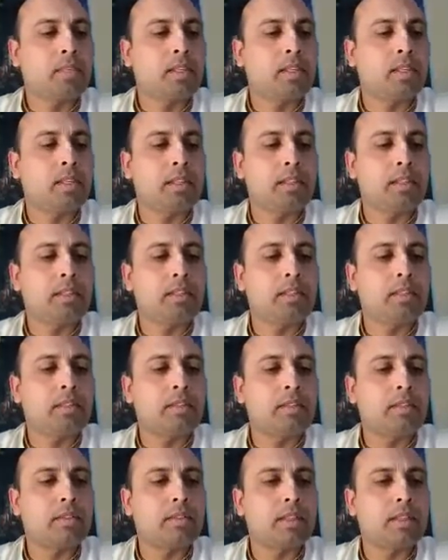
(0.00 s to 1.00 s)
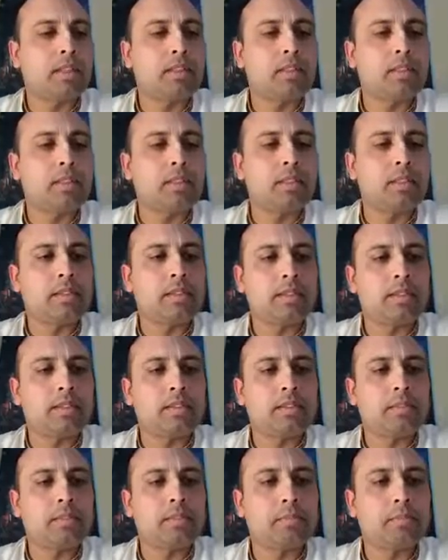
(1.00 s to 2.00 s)
like that. And
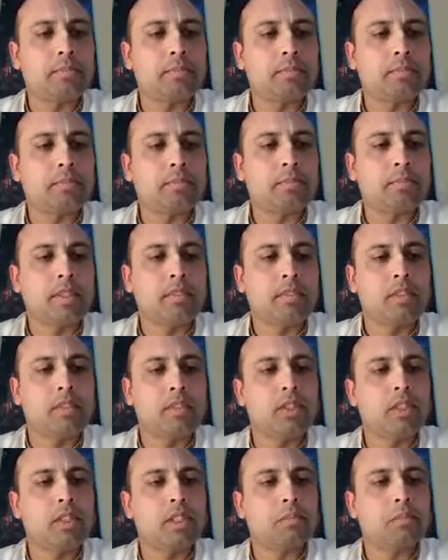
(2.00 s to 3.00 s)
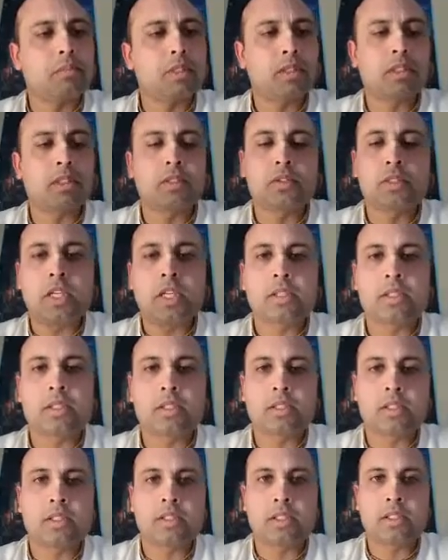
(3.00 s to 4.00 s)
then vikshepa is
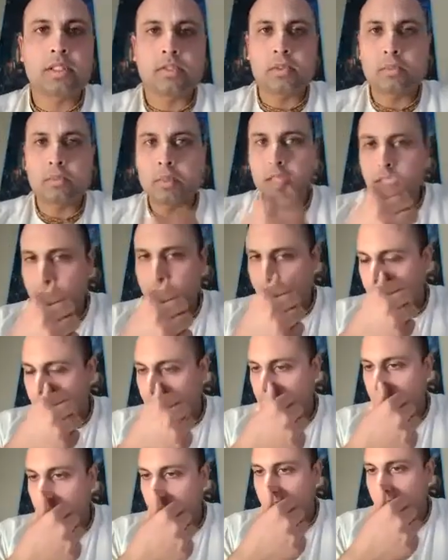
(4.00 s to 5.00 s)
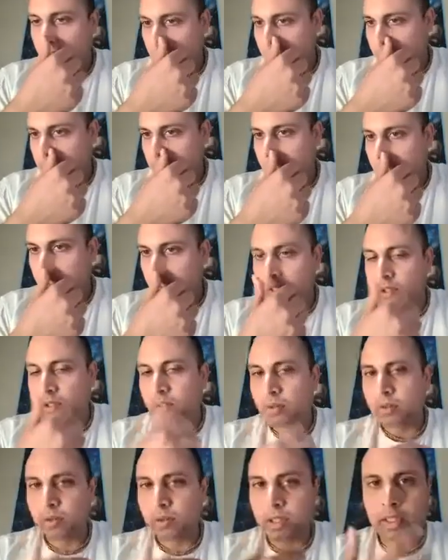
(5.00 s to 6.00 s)
restlessness of the mind. Once we actually
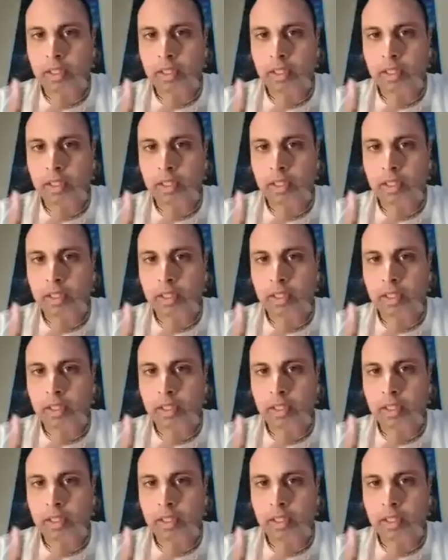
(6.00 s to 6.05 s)
do